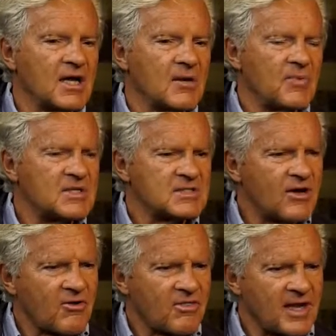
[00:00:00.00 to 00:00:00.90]
But it's not
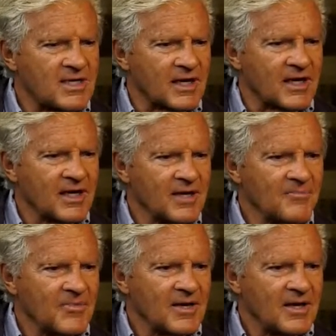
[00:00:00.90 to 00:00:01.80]
authentic.
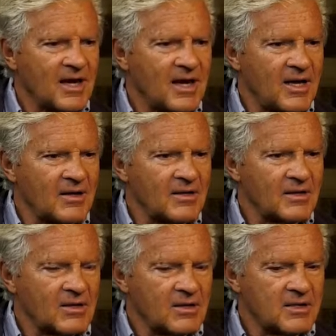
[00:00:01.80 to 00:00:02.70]

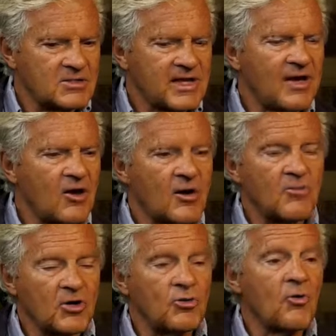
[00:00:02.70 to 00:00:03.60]
Sag
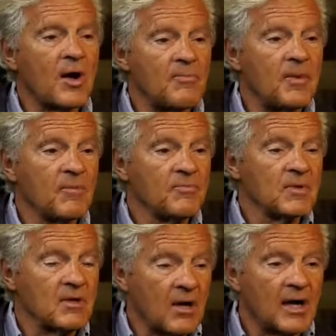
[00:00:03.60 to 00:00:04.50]
Harbor grew up
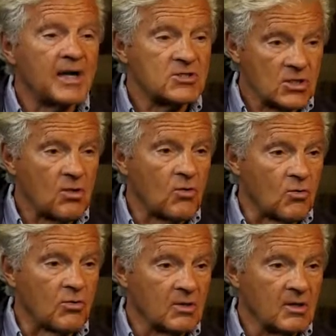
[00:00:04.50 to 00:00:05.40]
on its
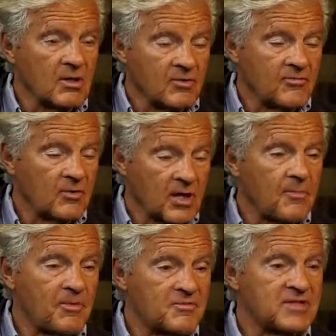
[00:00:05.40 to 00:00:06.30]
own for a
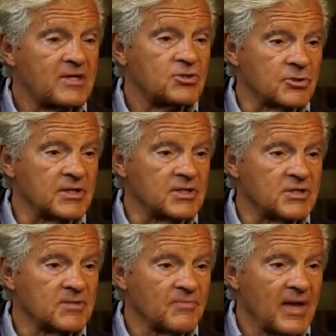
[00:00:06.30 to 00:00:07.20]
couple of
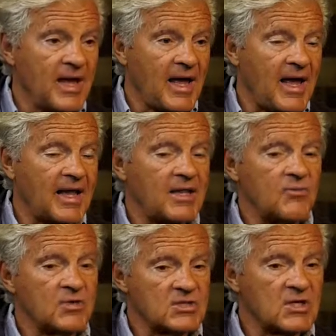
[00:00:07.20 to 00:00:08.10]
centuries, and the
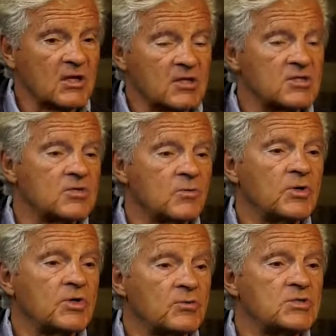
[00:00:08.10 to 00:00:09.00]
result is the
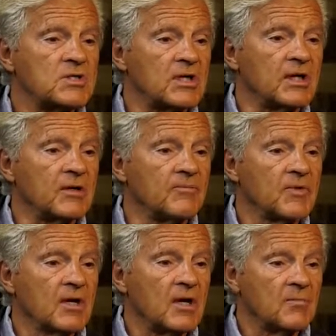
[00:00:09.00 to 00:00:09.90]
one you see.
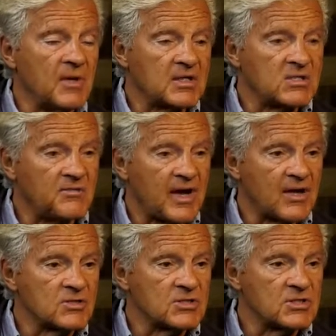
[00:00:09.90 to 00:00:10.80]
A mix of
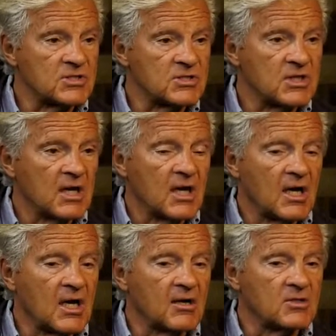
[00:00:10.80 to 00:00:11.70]
houses,
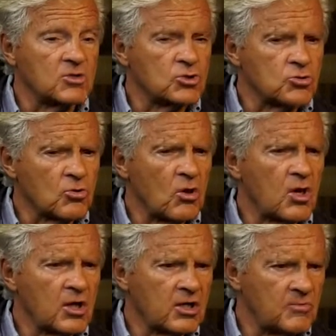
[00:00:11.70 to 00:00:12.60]
a
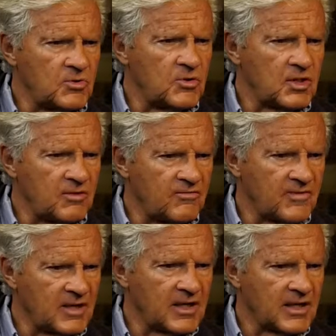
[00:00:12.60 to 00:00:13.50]
strong community
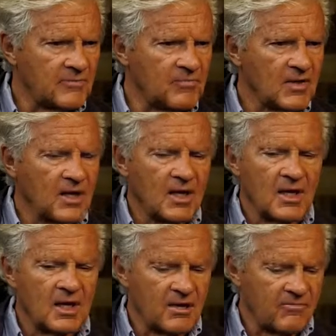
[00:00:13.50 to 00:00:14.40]
feeling.
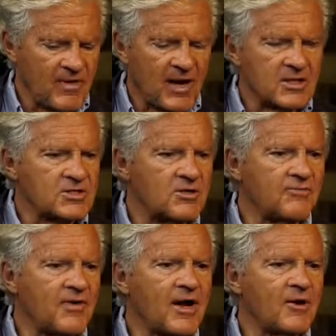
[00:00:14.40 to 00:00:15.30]
Volunteer
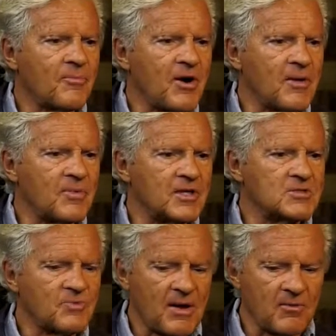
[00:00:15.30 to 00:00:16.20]
fire department is
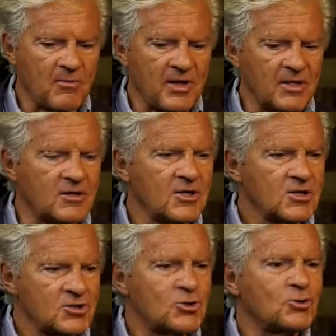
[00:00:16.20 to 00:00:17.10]
probably the
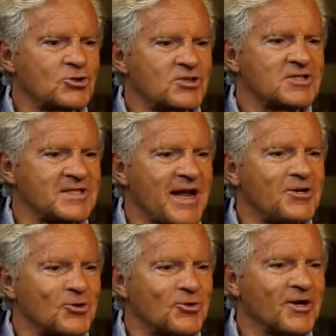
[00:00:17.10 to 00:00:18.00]
social
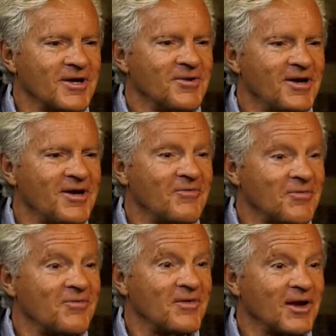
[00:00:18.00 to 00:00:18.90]
center of
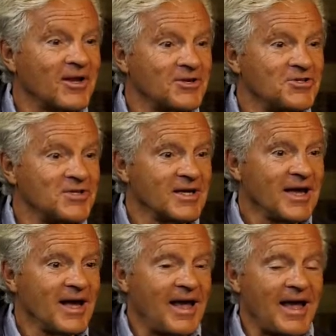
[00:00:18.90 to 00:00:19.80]
the village,
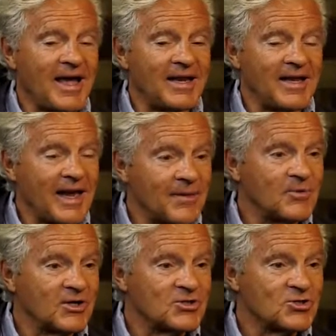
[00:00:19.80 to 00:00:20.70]
and the
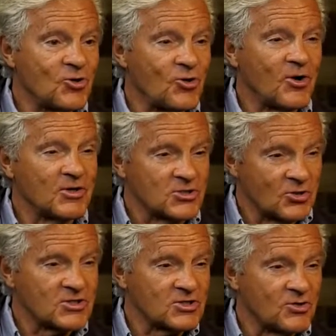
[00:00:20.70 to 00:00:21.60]
ambulance corps is
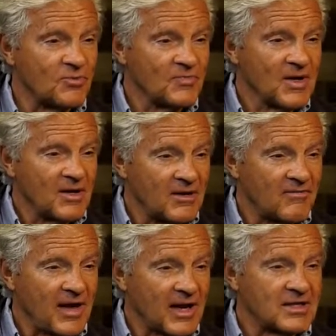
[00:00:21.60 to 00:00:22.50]
also a
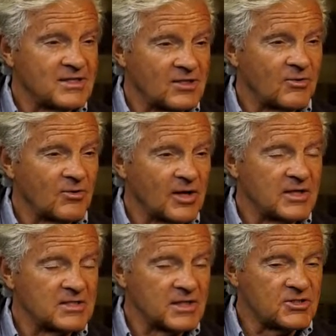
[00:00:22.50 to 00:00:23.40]
volunteer
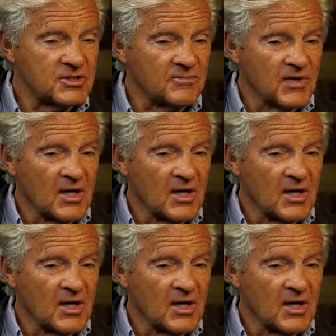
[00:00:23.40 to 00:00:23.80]
organization.